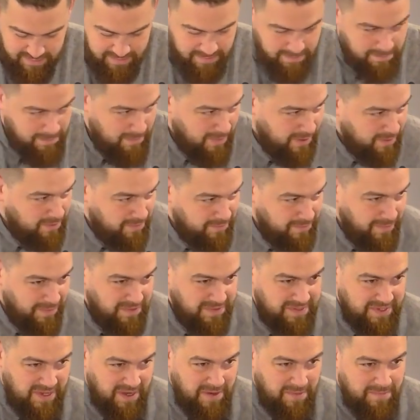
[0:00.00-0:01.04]
microphone
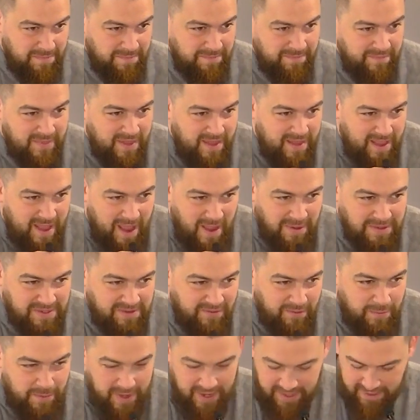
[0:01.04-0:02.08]
set up. How's
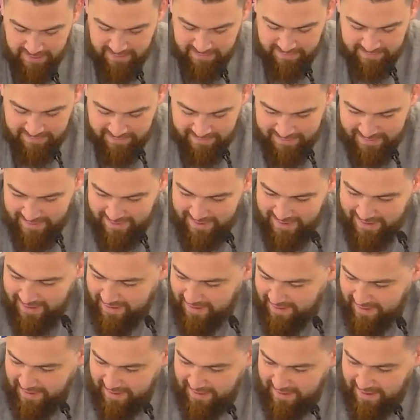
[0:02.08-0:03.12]
everybody?
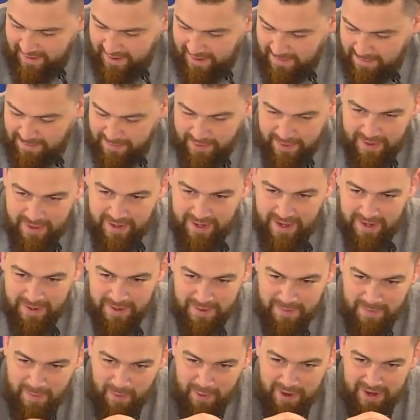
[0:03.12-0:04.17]
Alhamdulillah.
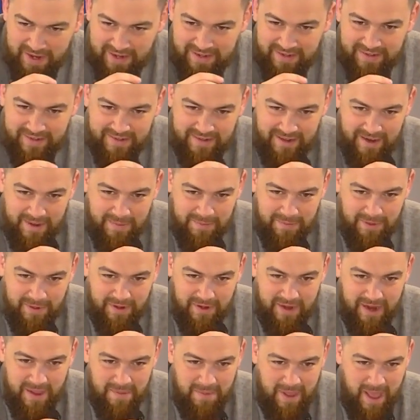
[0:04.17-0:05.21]
Good morning.
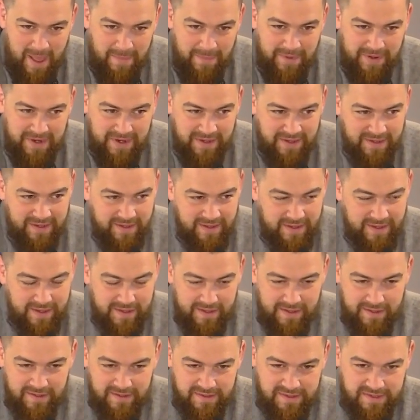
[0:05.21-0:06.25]
Alhamdulillah. I'm happy to
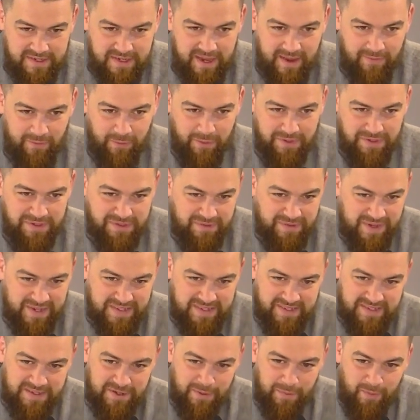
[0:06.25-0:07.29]
see everyone's
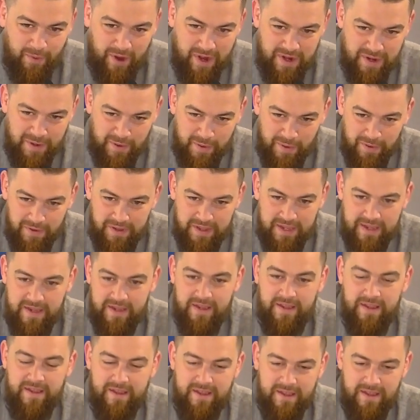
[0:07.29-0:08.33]
faces here bright and early.
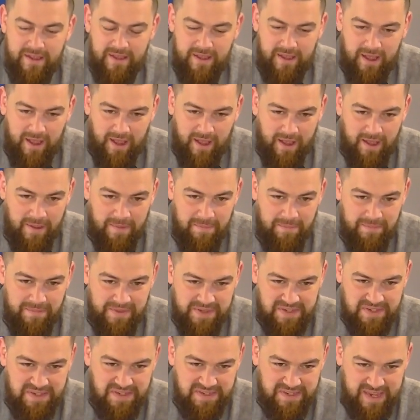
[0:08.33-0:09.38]

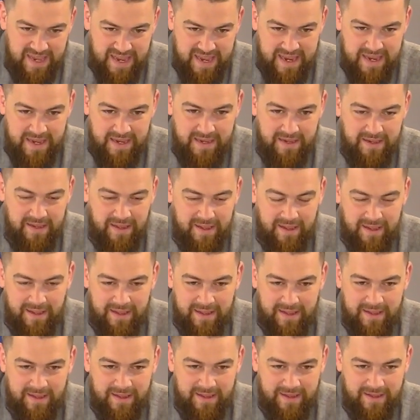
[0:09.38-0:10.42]
This is a,
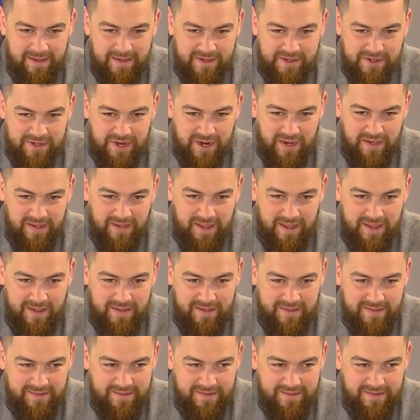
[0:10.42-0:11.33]
inshallah,